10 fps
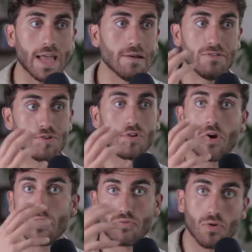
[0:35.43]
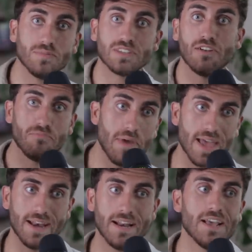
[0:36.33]
And there are groups of
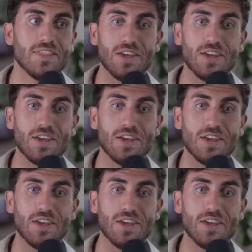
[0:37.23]
men